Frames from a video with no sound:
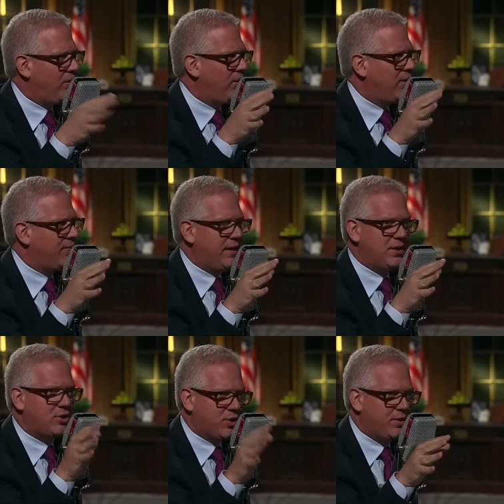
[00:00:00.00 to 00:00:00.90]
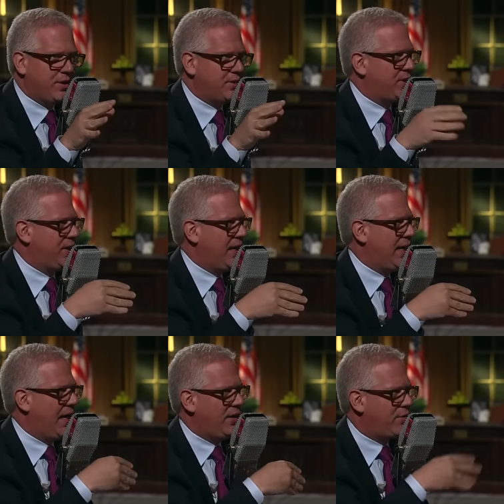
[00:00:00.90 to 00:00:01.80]
all of the insurance
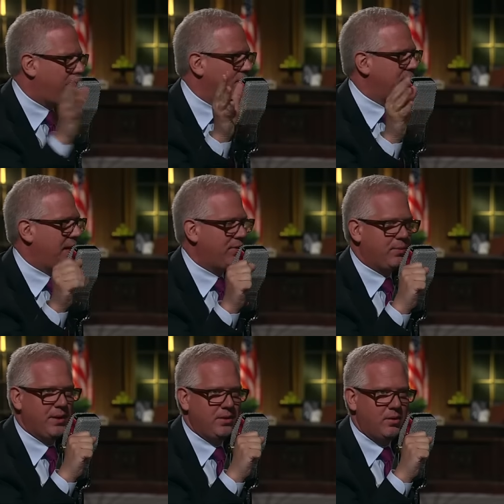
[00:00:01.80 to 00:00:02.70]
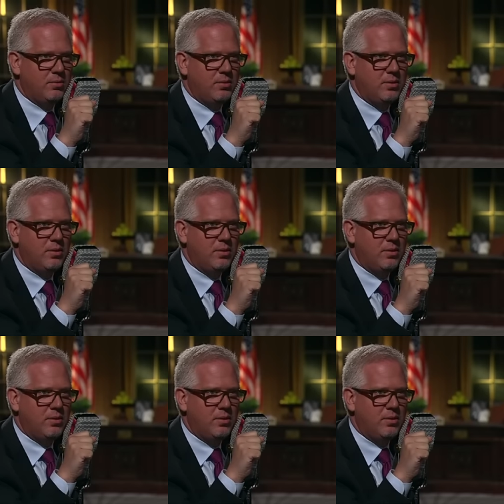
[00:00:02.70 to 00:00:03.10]
thing and throws it out the window.